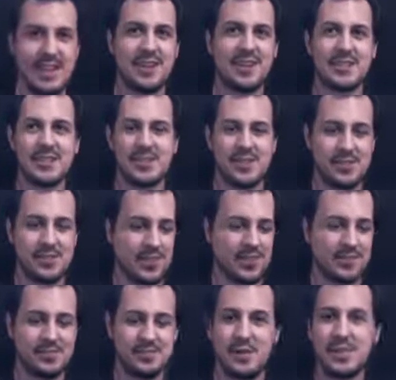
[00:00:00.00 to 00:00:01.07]
characters are
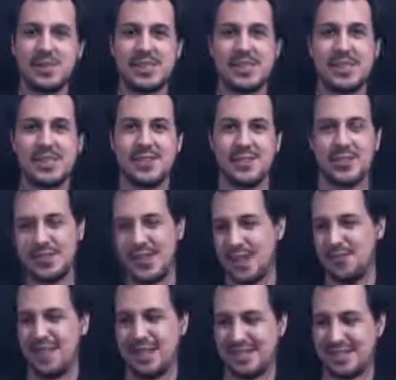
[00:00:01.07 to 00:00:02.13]
all together, now
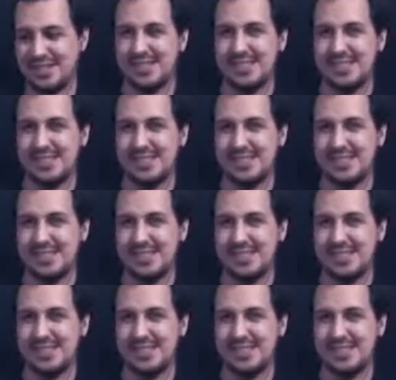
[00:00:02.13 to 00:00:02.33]
we can.